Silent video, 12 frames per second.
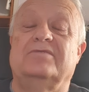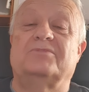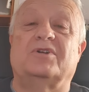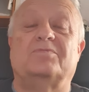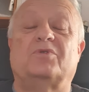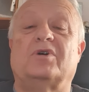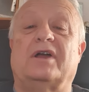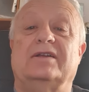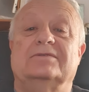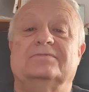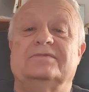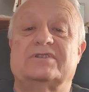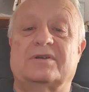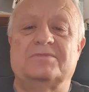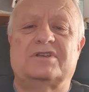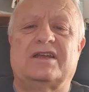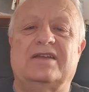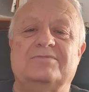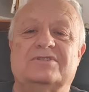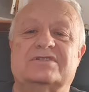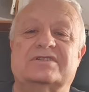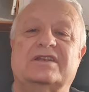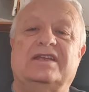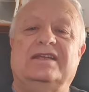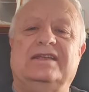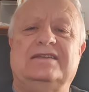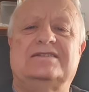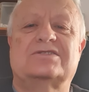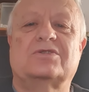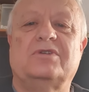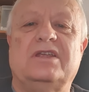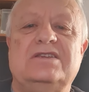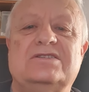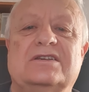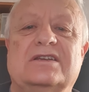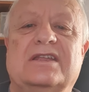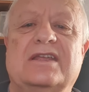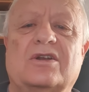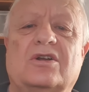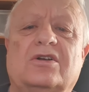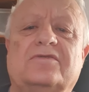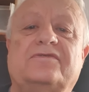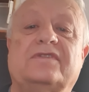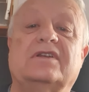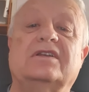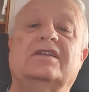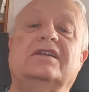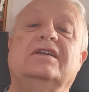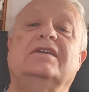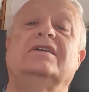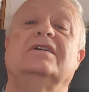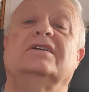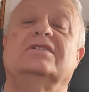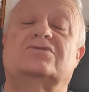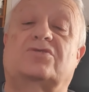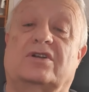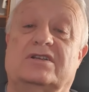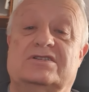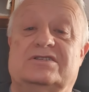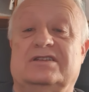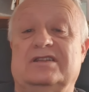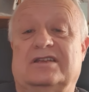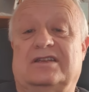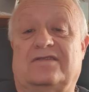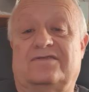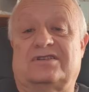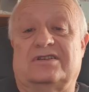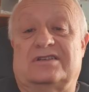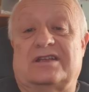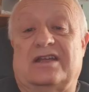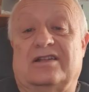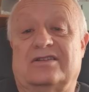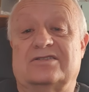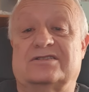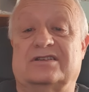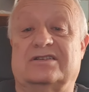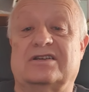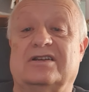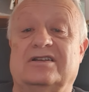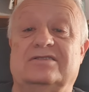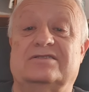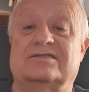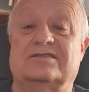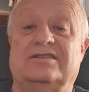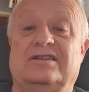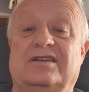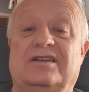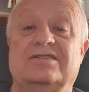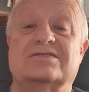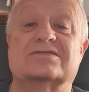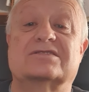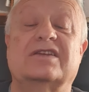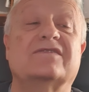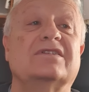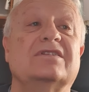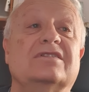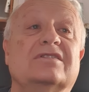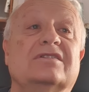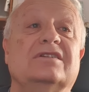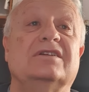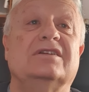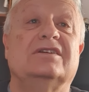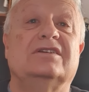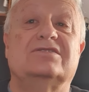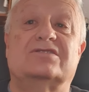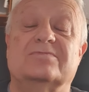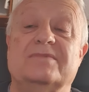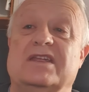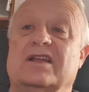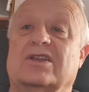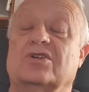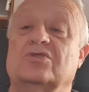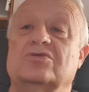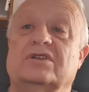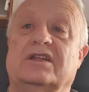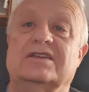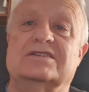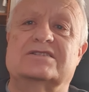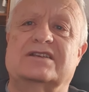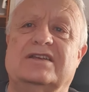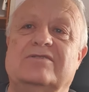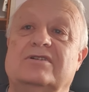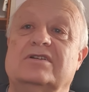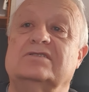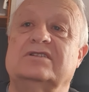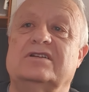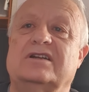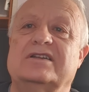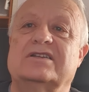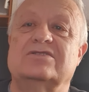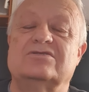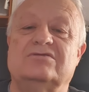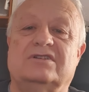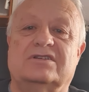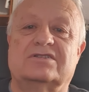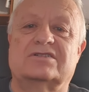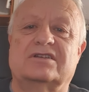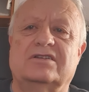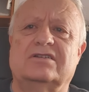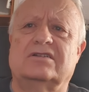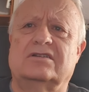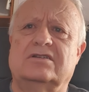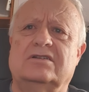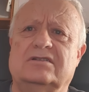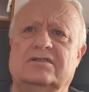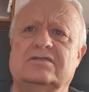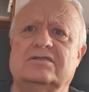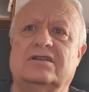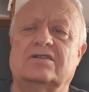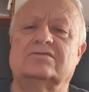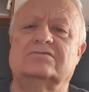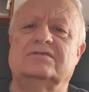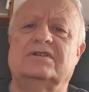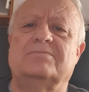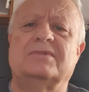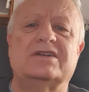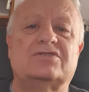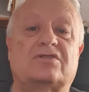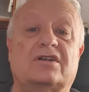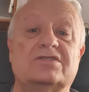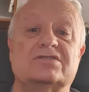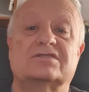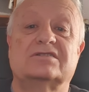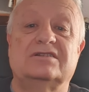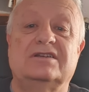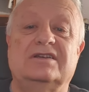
But boy, sometimes it's so easy to get off and trust in the gifts and talents that God has given to me alone and say, well, you know, I can do this. And, you know, my trust